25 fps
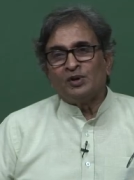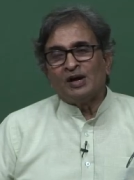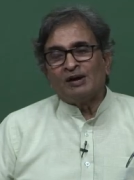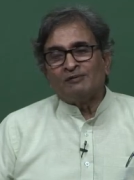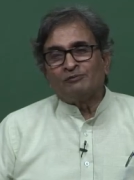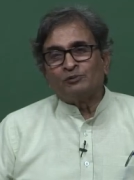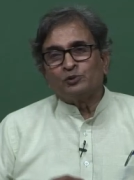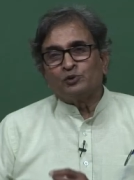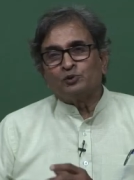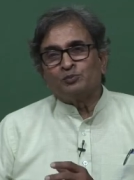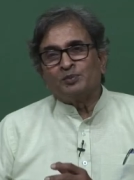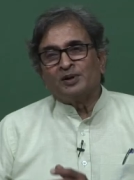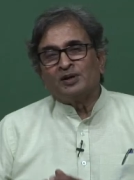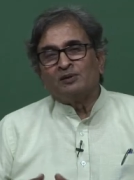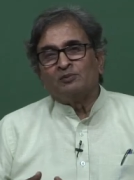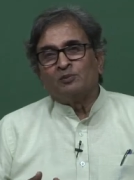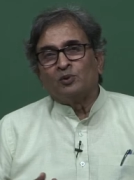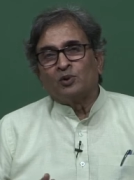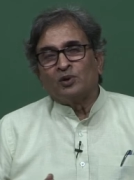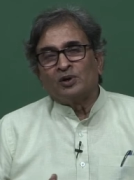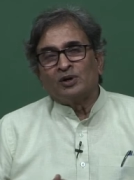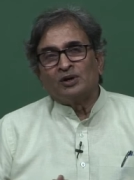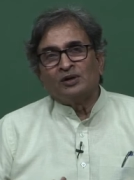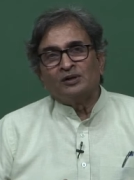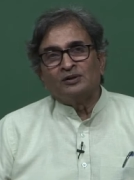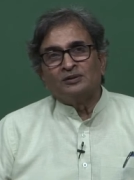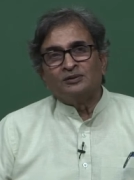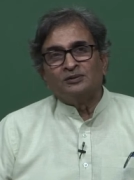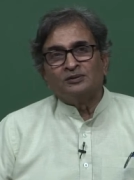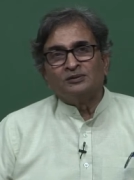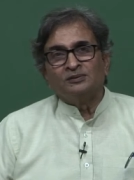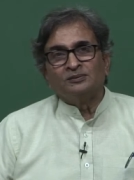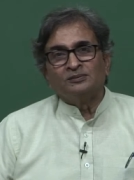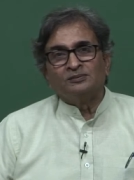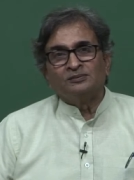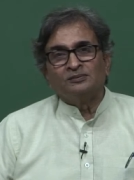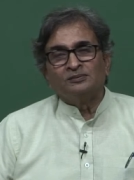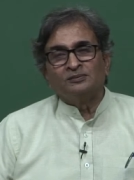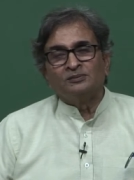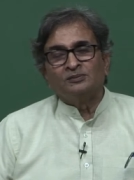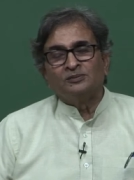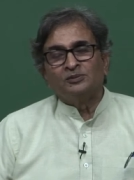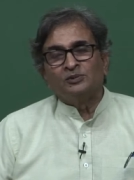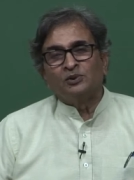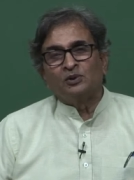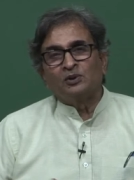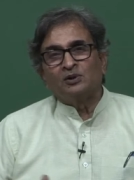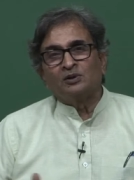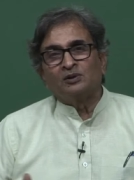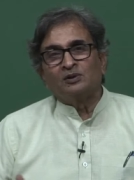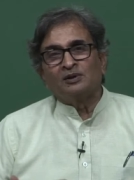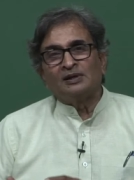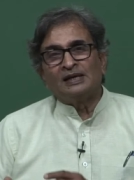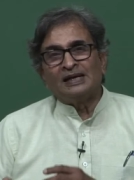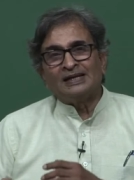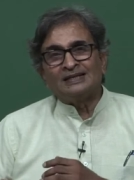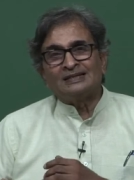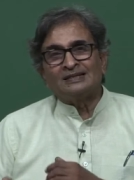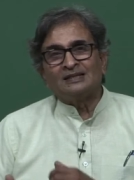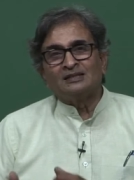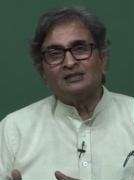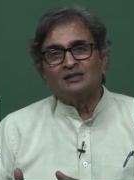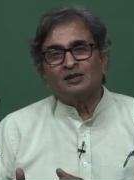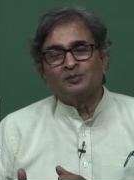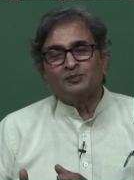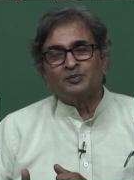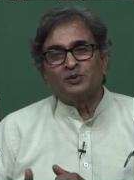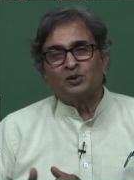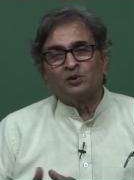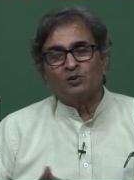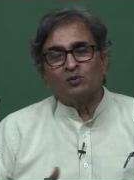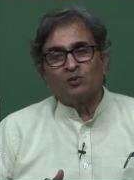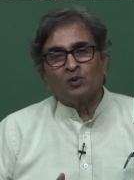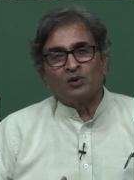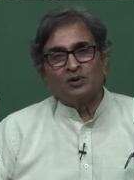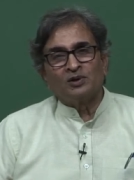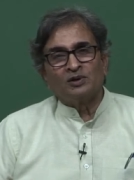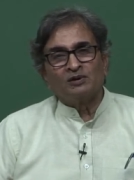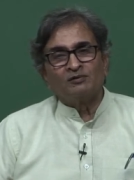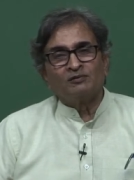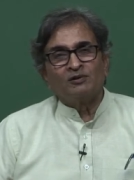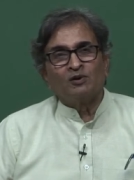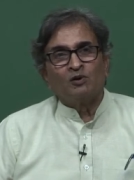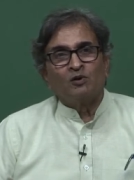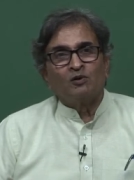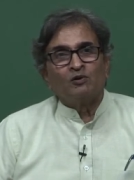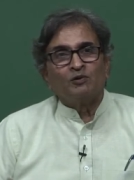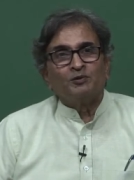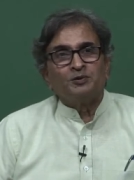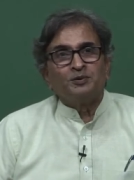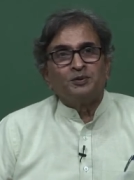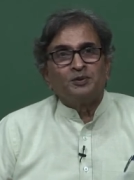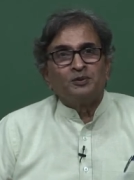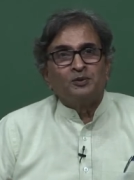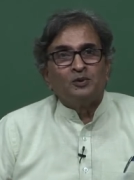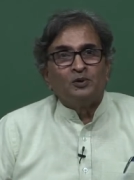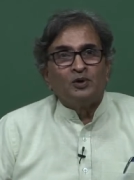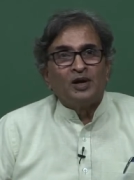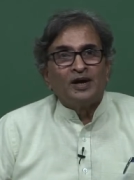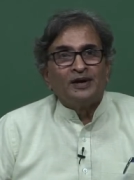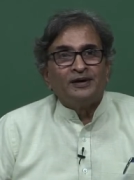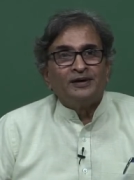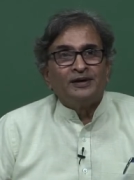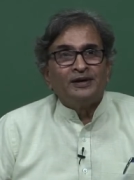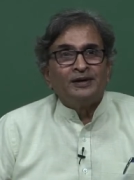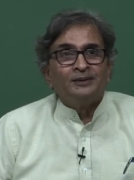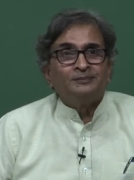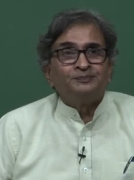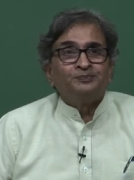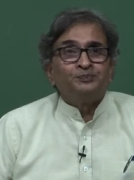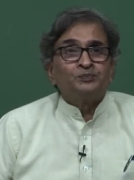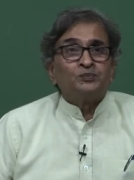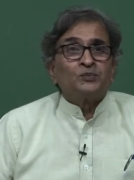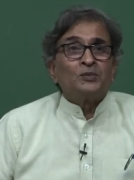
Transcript: have to spend more energy. So, less consumption of water will always be a good idea.